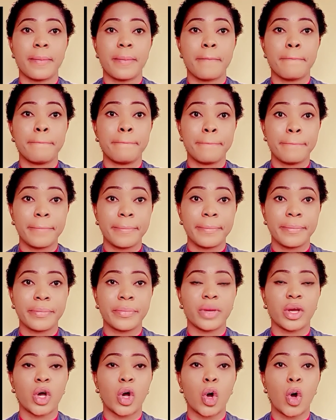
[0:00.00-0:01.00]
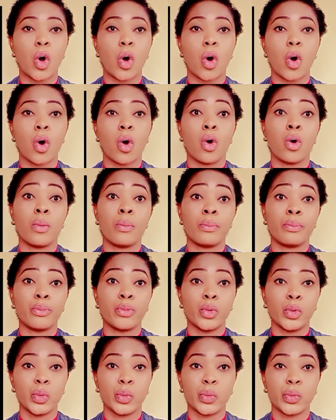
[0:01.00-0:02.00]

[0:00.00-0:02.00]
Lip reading: m or mu.